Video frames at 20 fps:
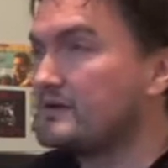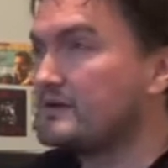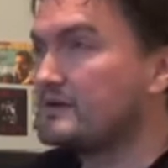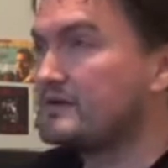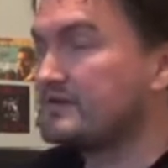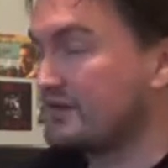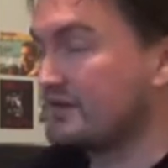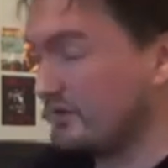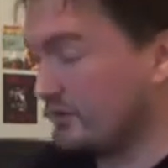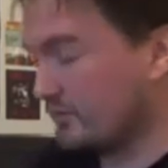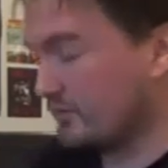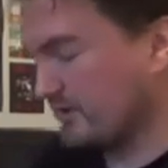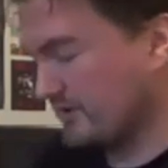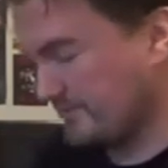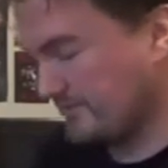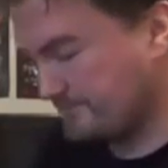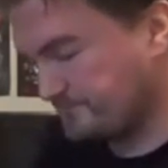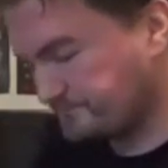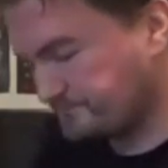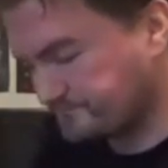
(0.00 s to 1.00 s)
So
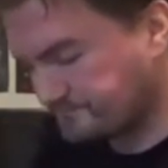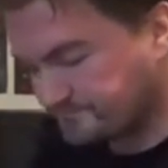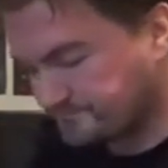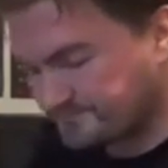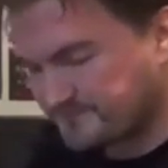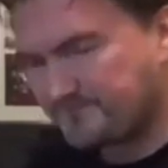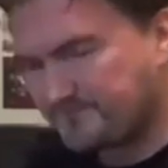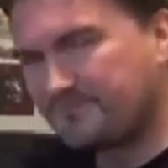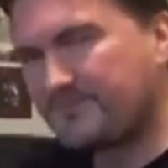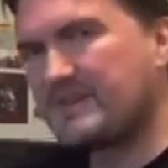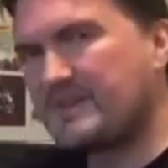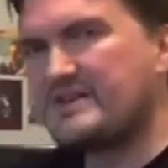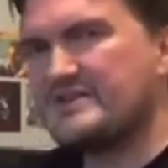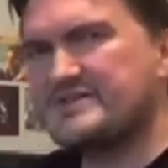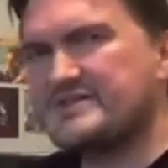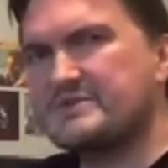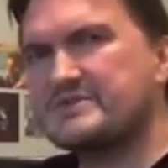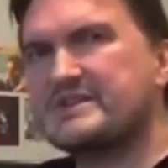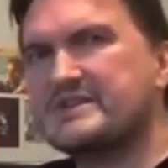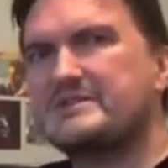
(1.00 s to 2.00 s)

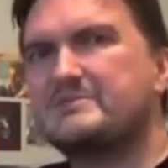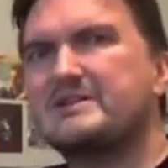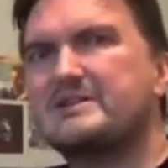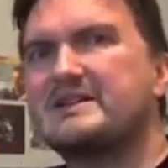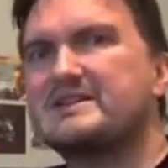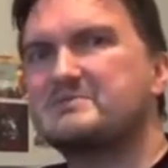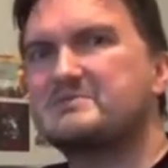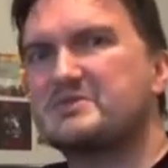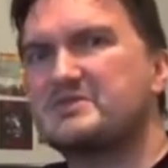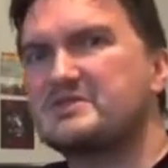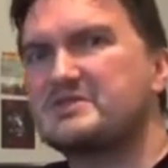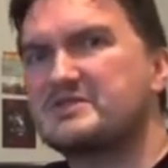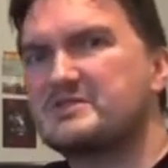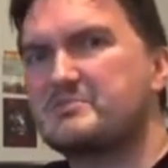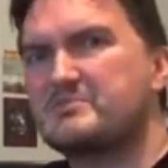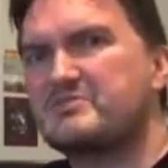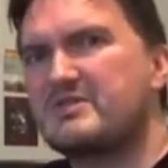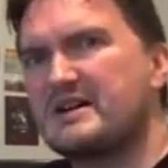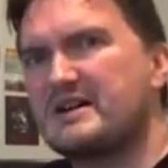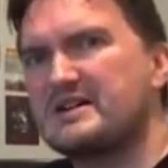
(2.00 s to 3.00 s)
it's going to be as much a
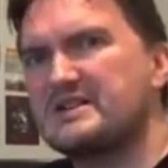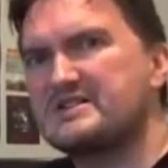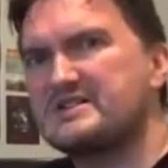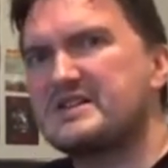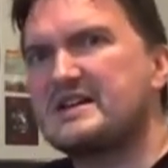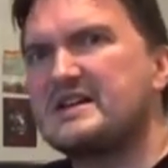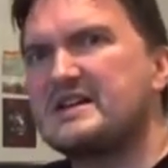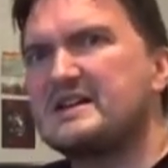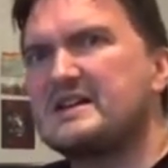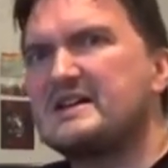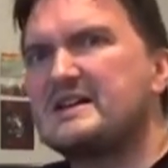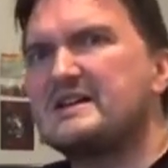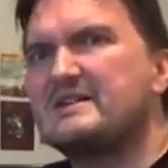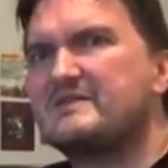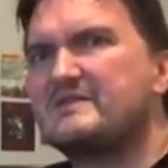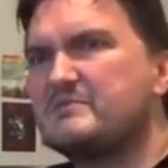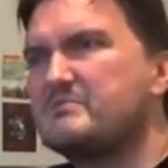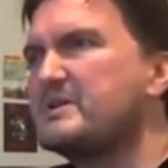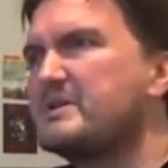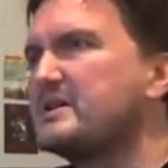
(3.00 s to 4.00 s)
surprise
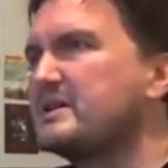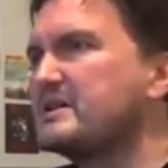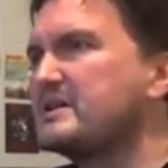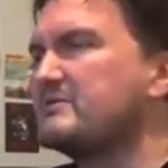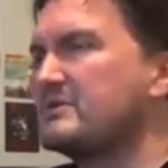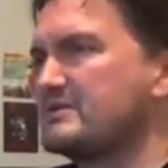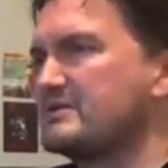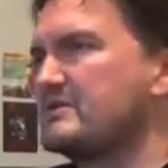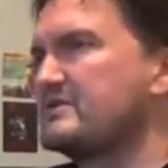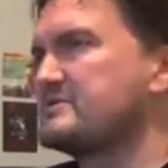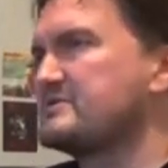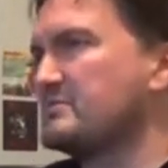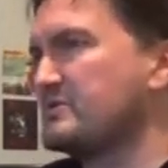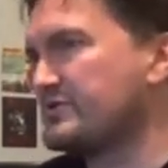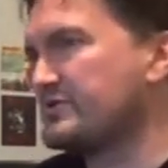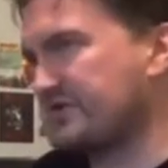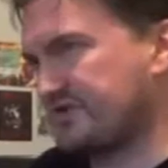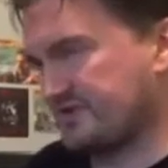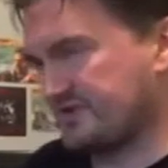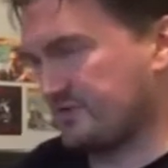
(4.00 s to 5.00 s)
for me. Well, not as
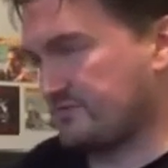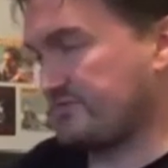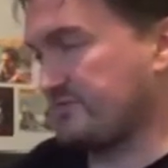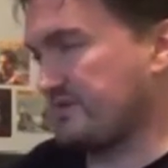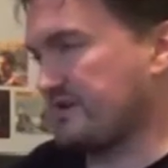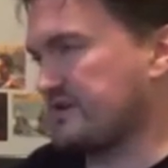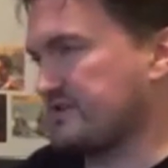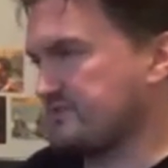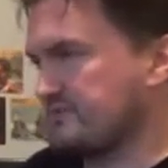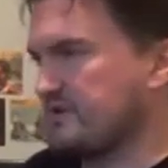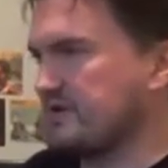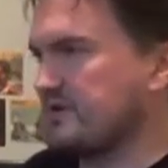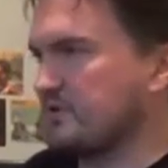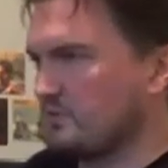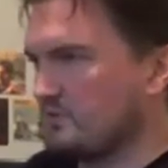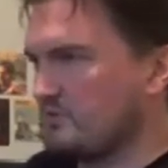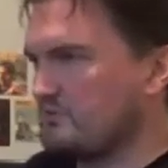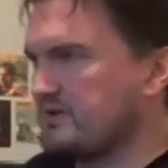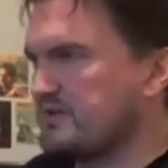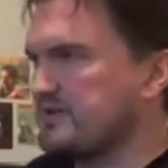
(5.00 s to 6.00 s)
much as a surprise, but it
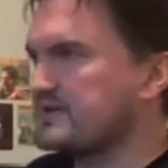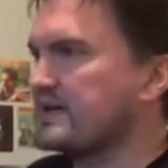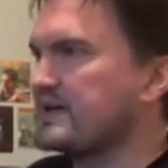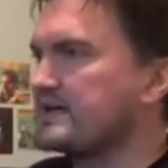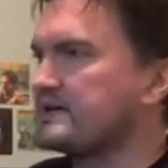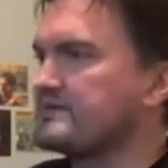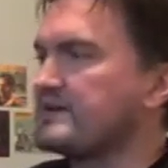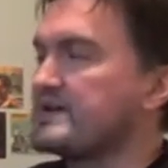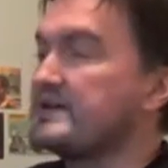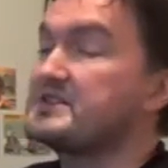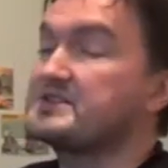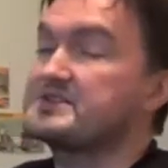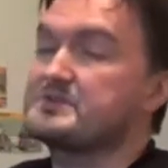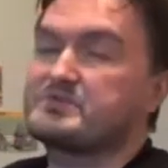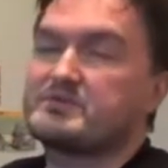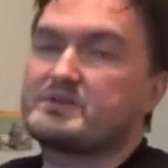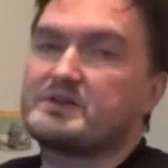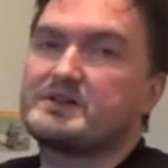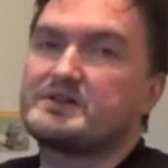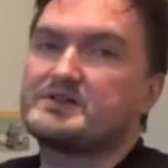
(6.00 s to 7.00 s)
will be kind of a
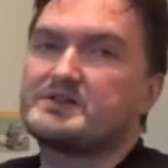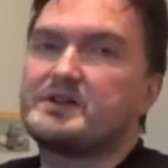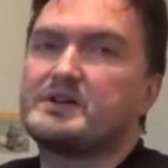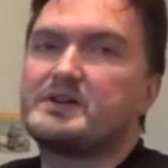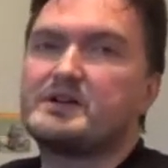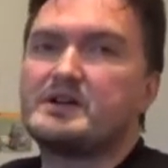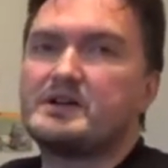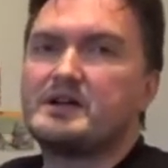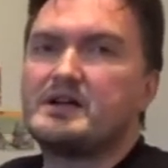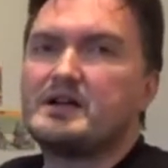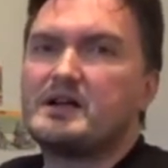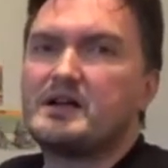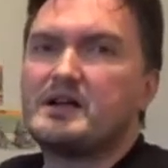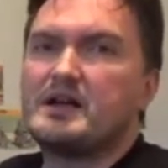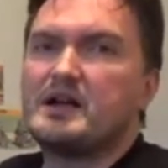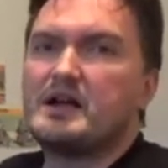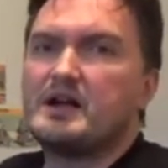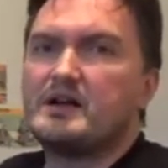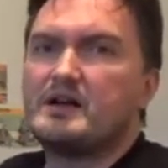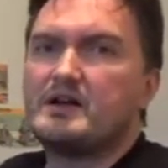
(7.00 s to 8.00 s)
surprise,
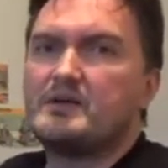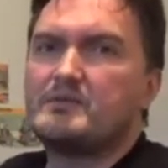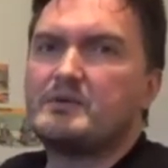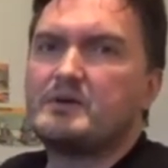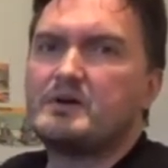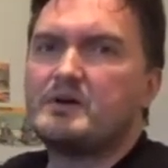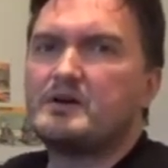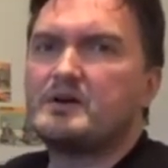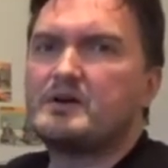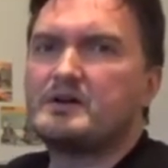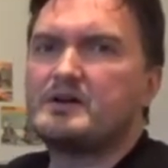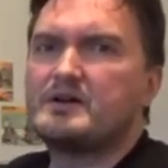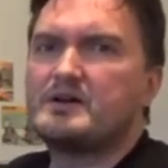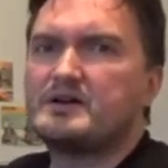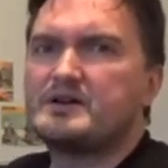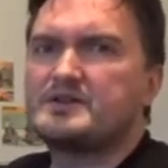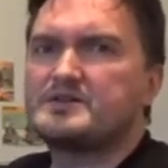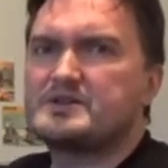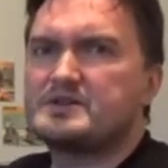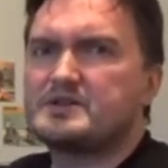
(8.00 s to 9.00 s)

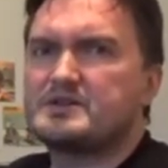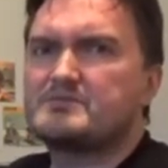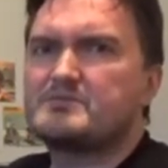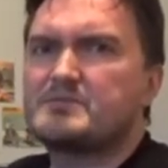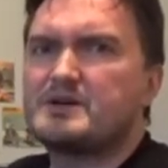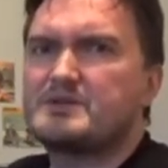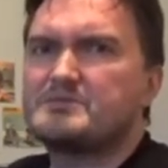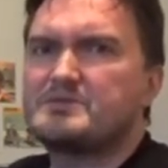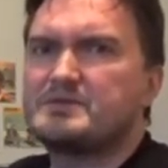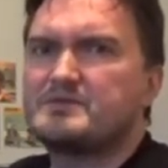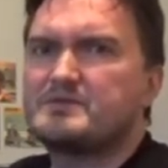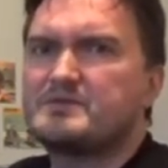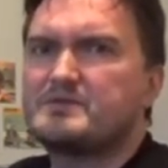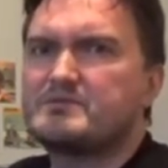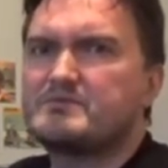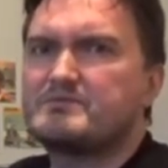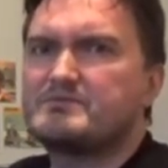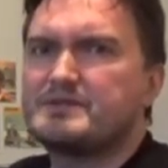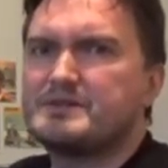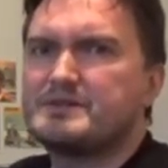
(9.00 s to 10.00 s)
as it might be for
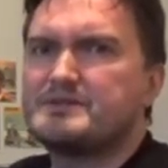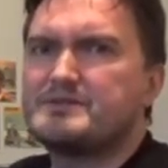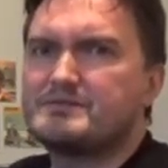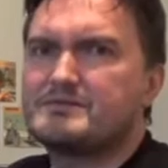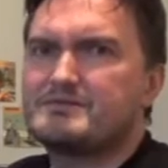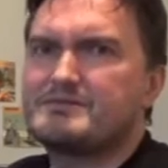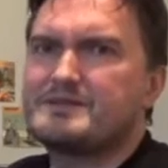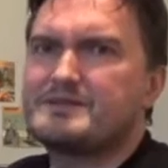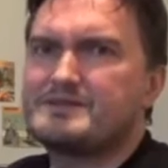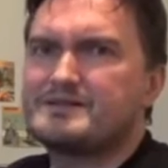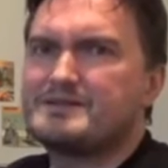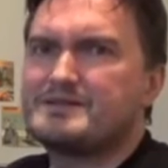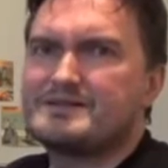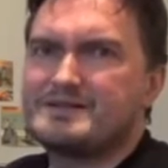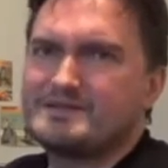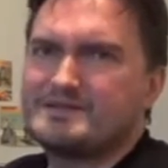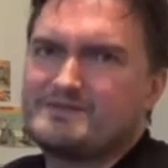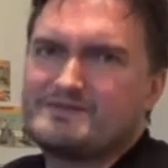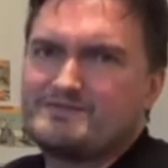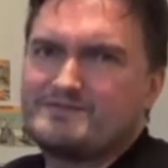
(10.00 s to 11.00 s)
you,
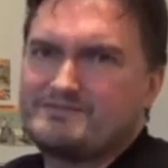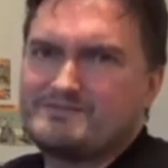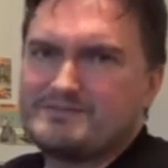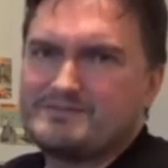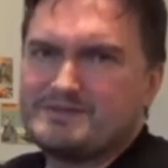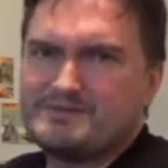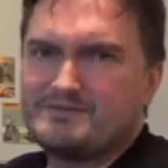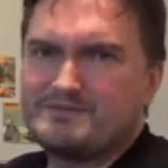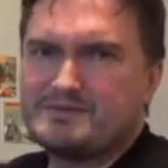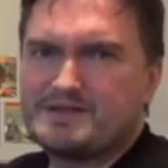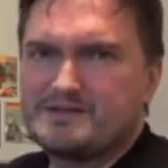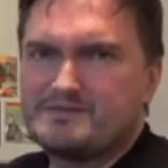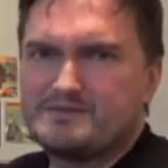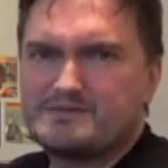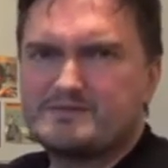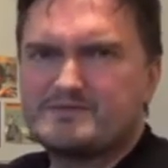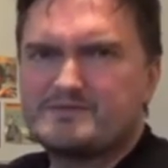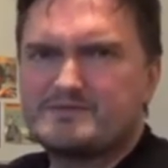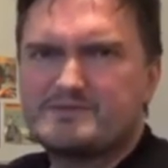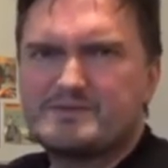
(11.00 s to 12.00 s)
if you give,
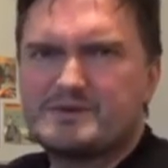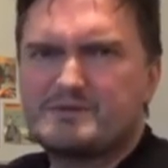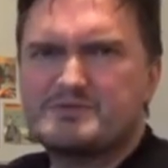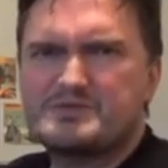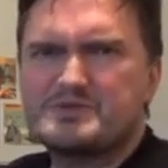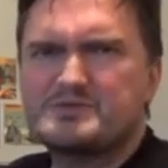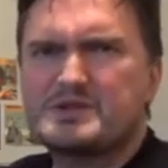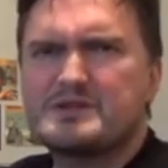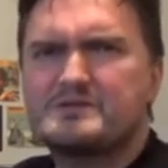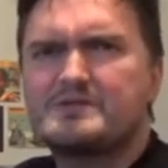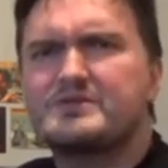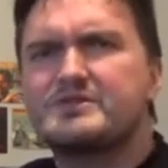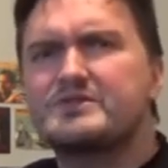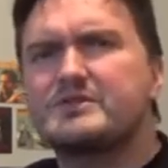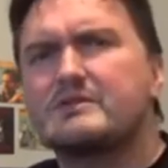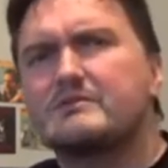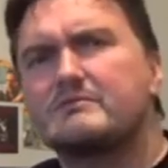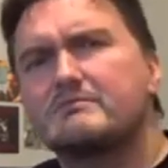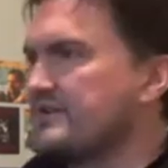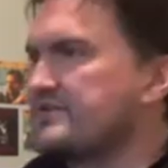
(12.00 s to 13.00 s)
why would you give a
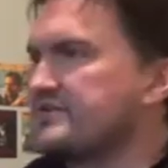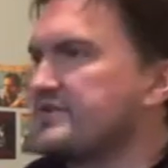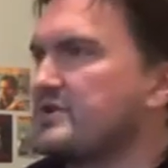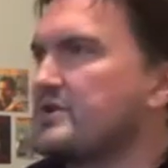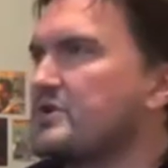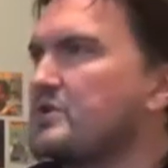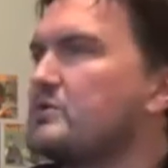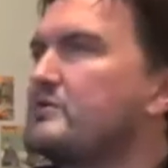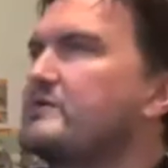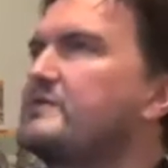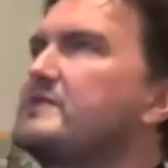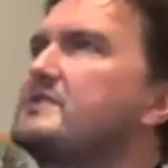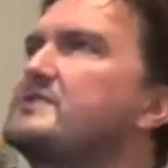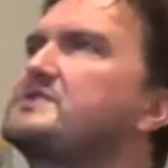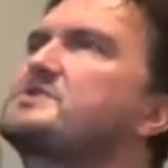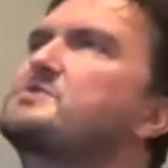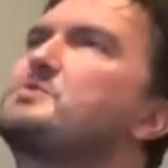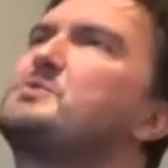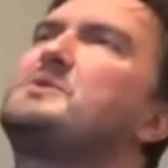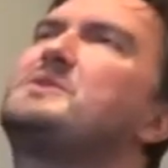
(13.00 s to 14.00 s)
shit? So,
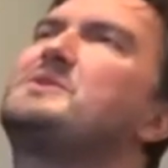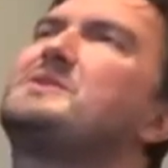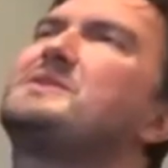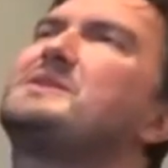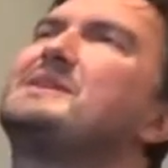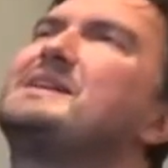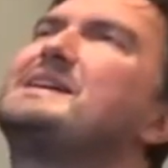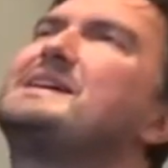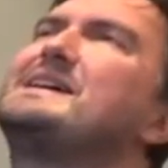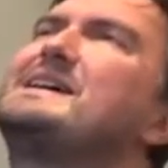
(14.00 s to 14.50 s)
first one,